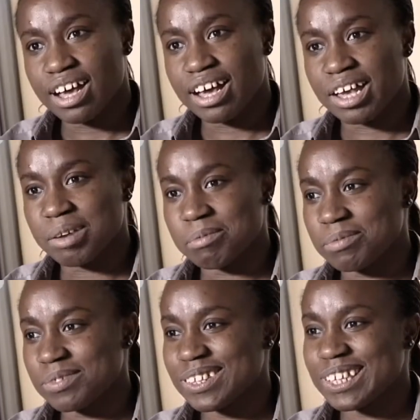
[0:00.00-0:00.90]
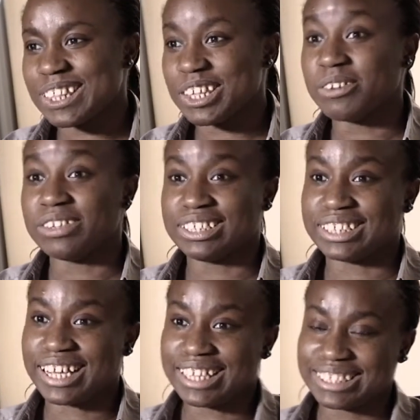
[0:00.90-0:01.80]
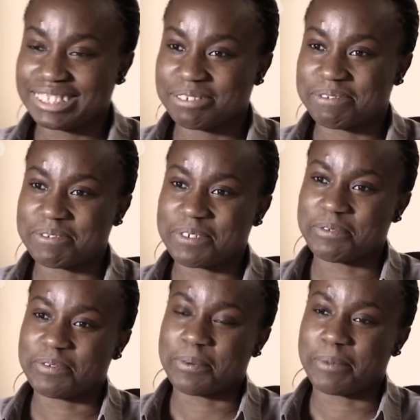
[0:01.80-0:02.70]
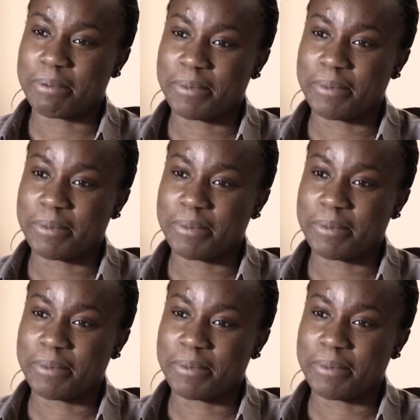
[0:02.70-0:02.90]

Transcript: I'm the only child for my